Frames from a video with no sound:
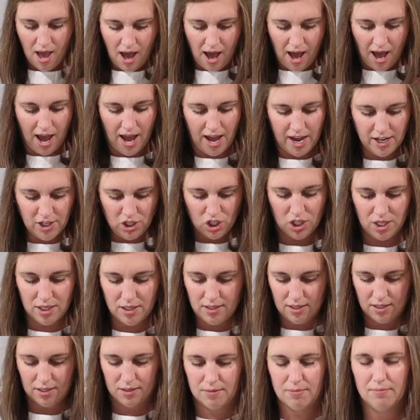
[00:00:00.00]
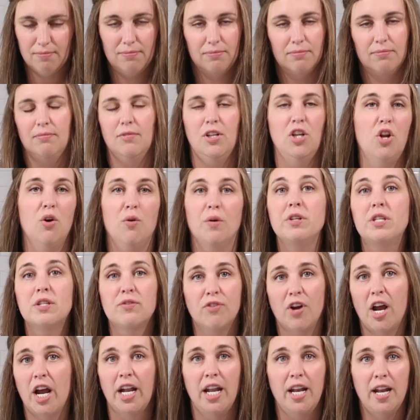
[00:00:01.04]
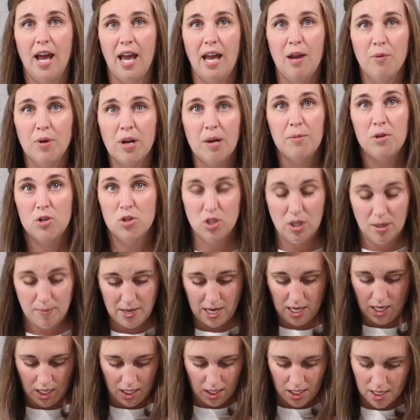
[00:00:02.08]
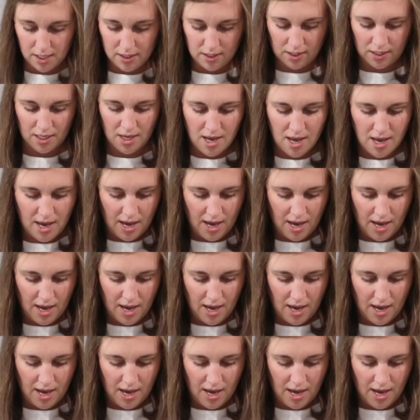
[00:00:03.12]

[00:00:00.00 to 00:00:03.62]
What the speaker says: I just, it's Friday night when I'm usually making this,